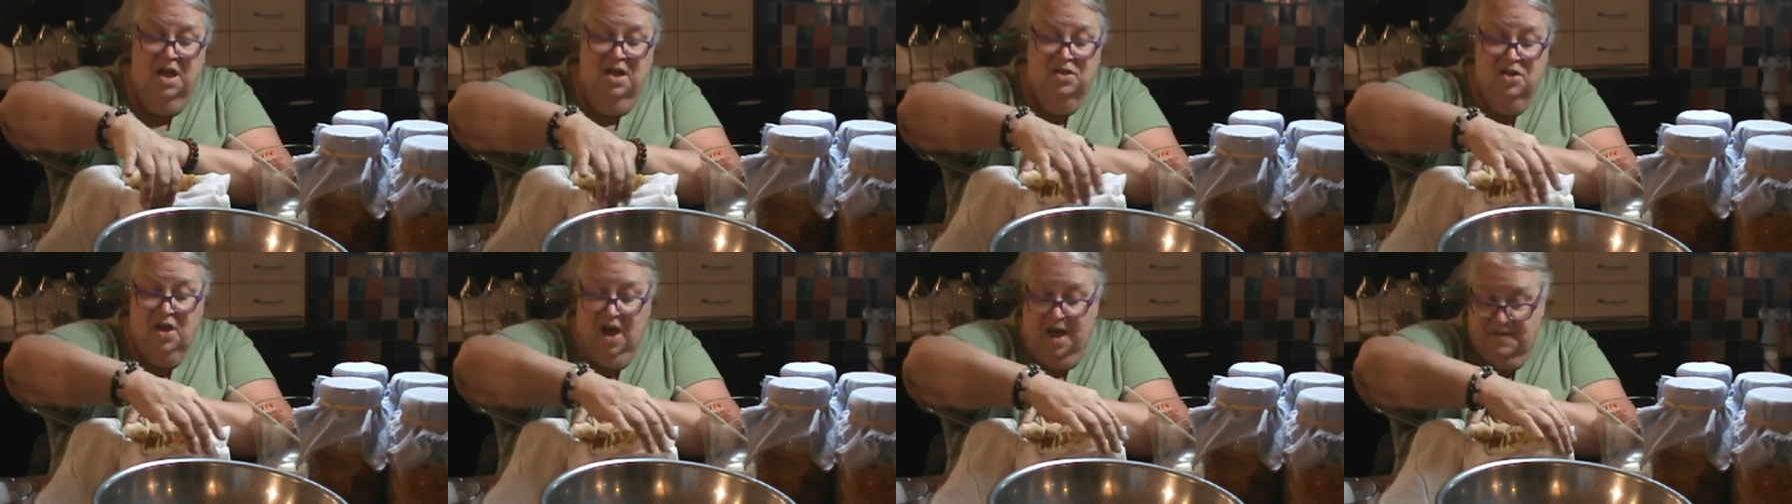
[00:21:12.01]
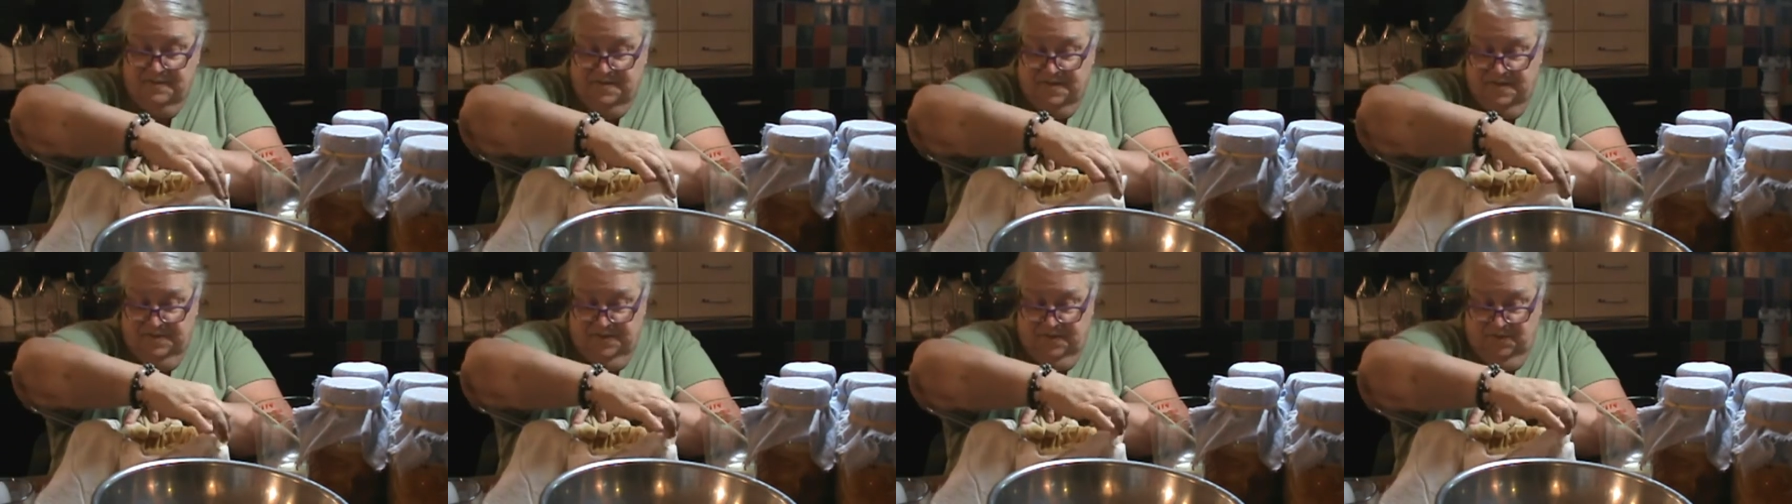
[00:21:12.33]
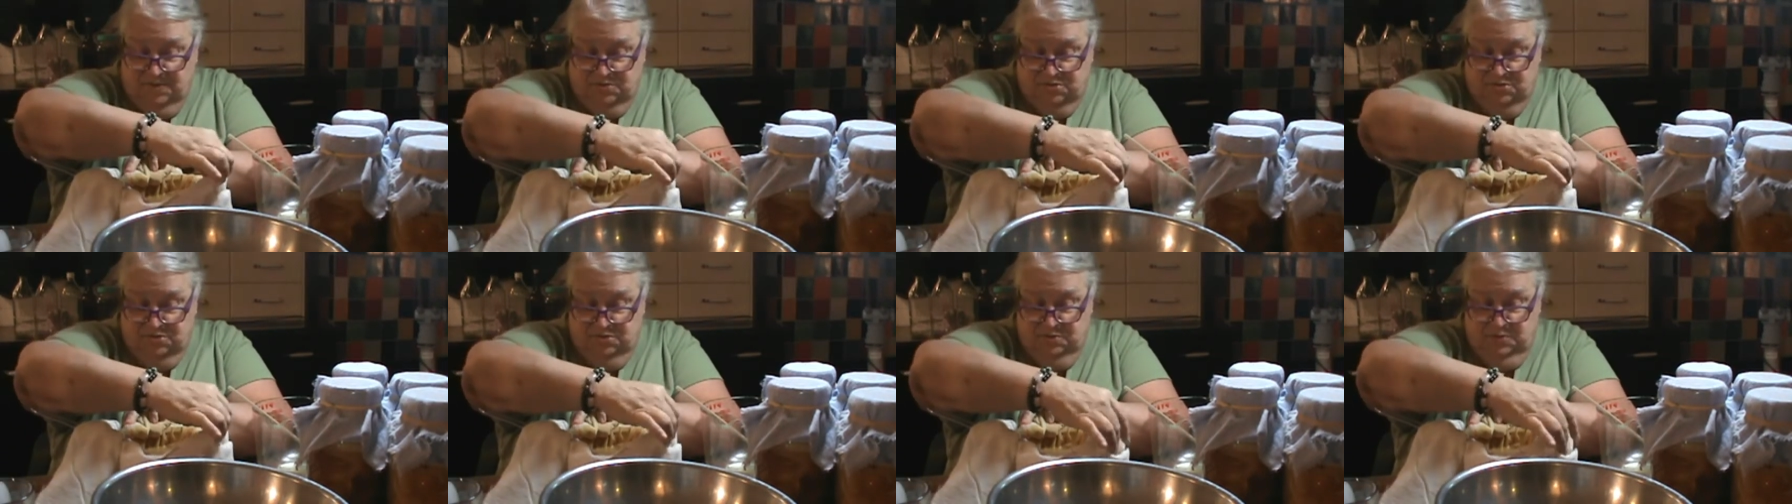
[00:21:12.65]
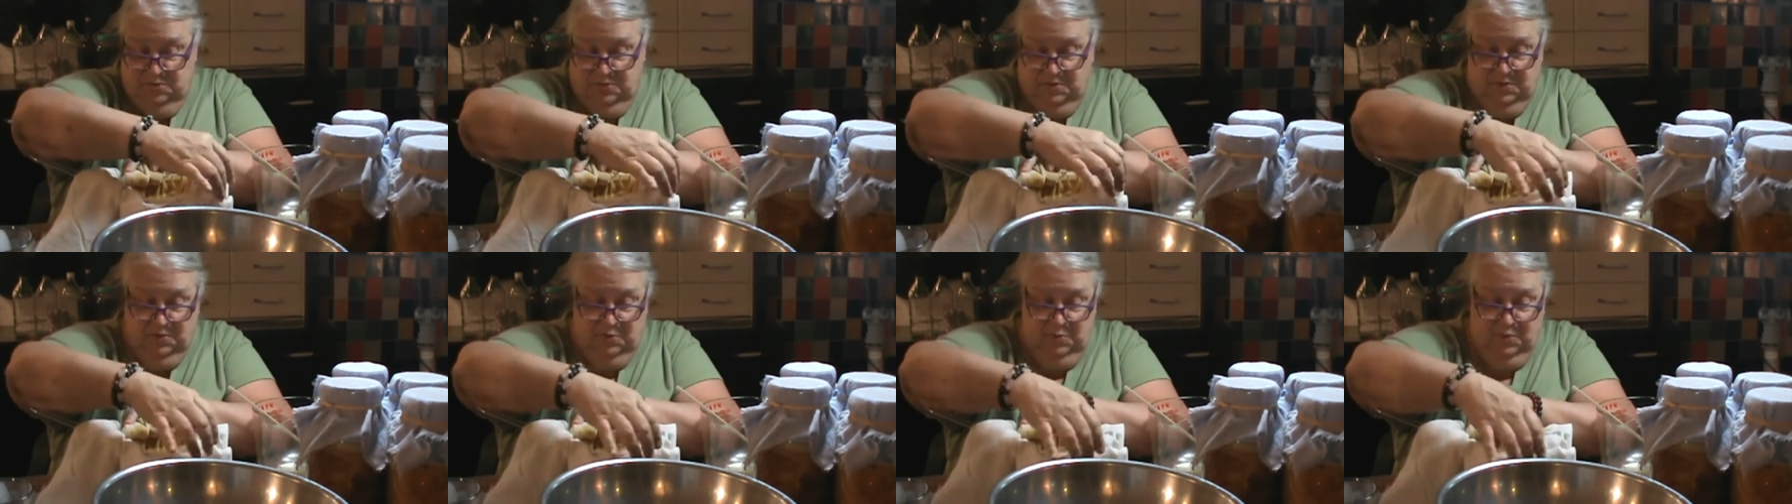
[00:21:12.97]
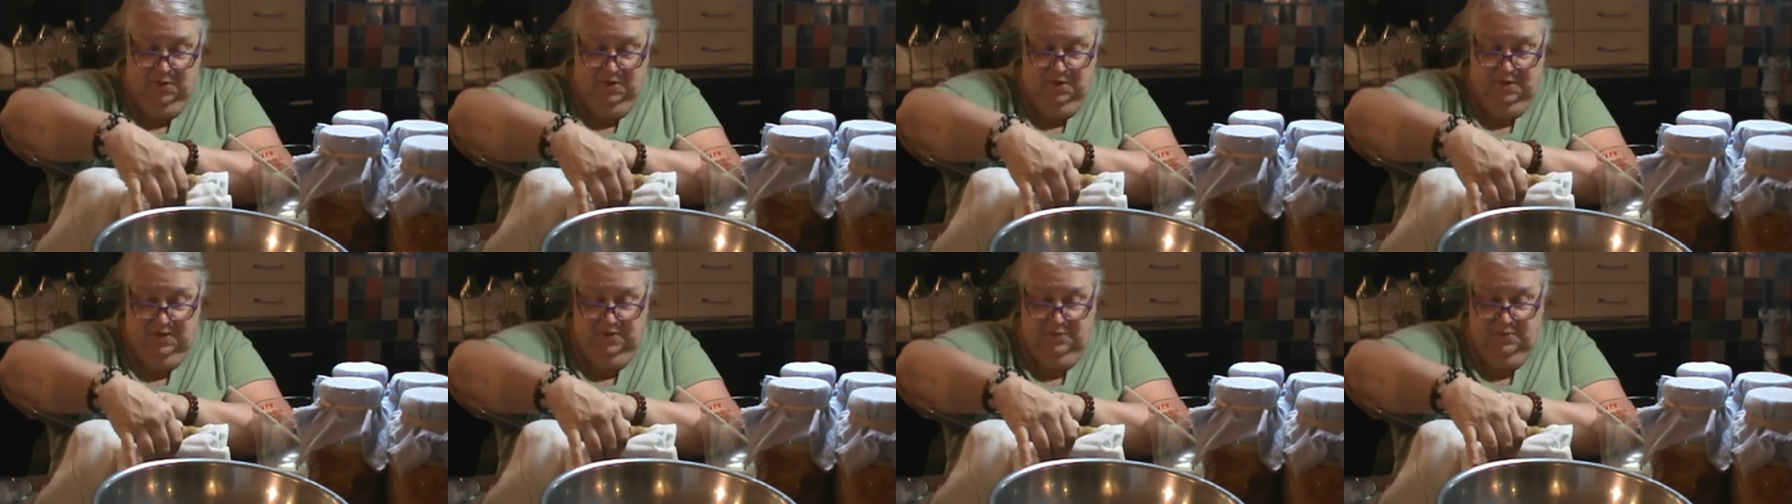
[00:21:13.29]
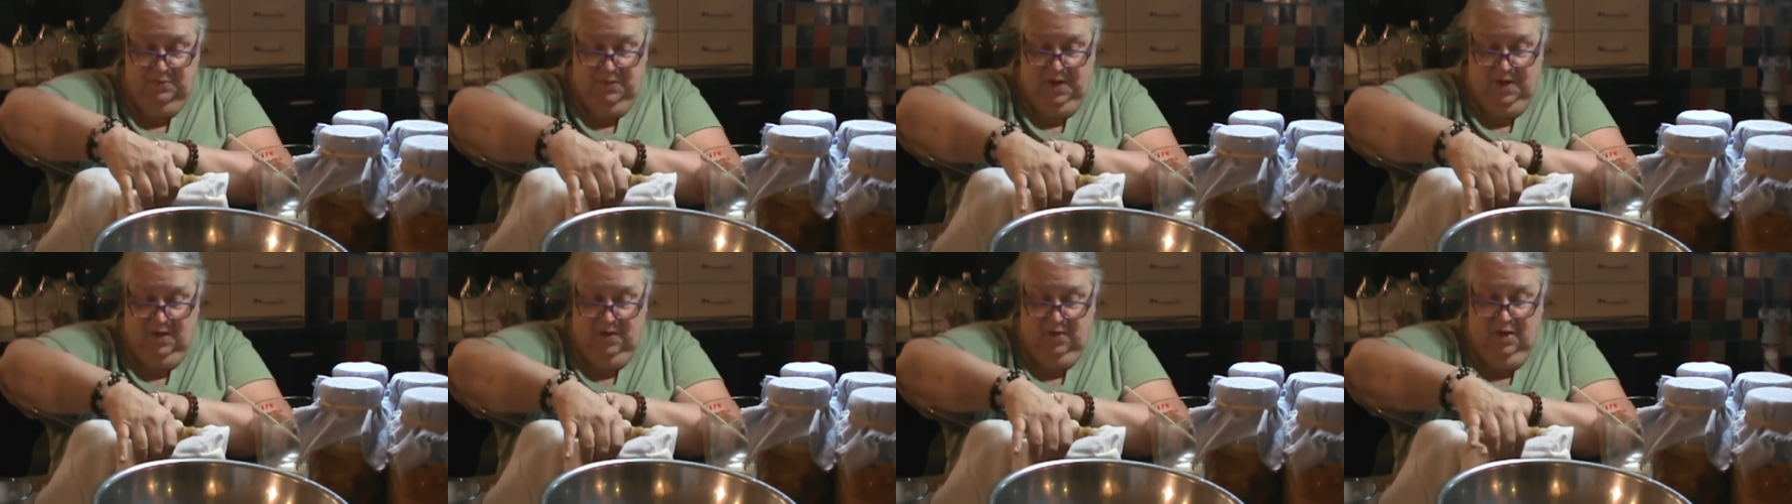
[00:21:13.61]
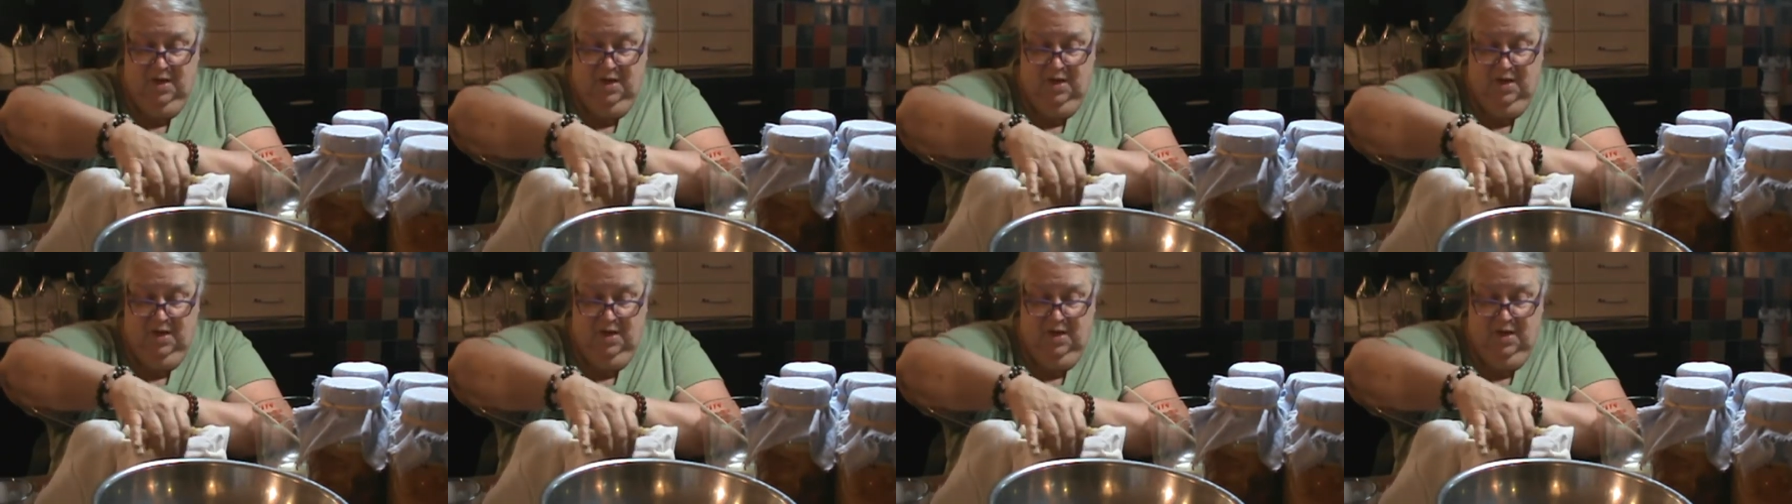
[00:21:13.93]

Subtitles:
coffee filter would work as well.